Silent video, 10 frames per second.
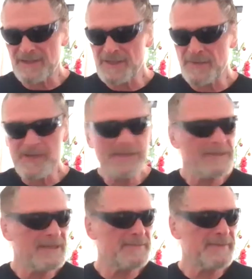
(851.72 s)
you got to squeeze
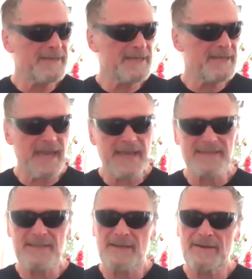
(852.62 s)
in as many as you
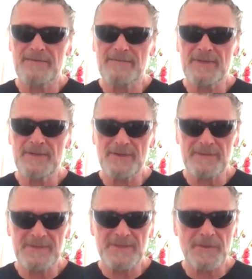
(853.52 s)
can. So
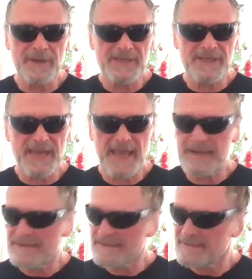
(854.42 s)
do them as quick as you
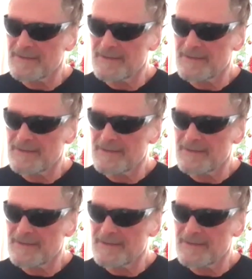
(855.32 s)
can,